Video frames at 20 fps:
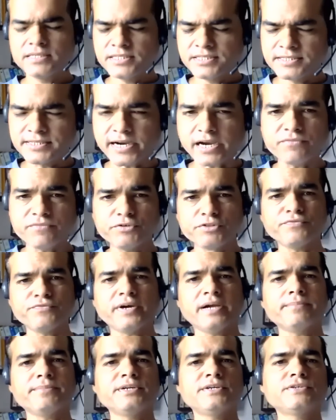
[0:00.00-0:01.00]
Start with
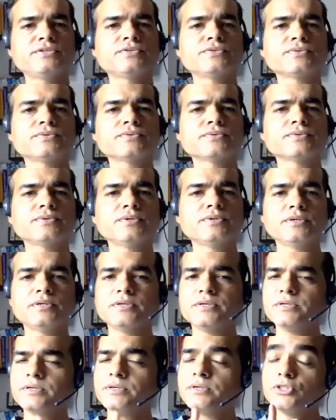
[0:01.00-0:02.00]
5 minutes.
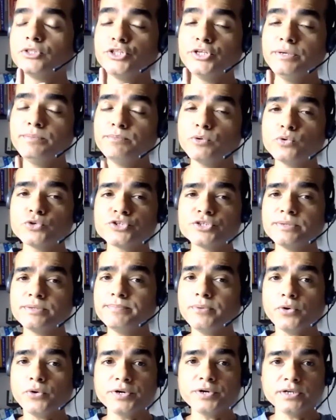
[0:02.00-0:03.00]
The most
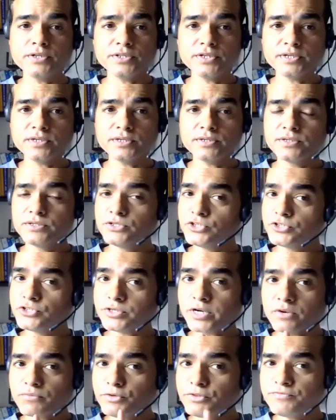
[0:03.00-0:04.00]
important thing,
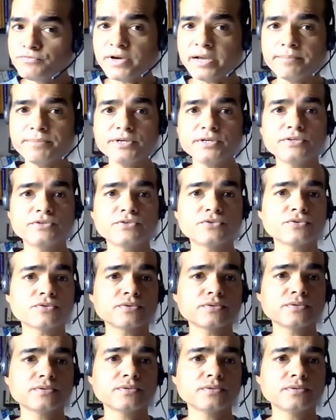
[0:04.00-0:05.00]
start with 5 minutes.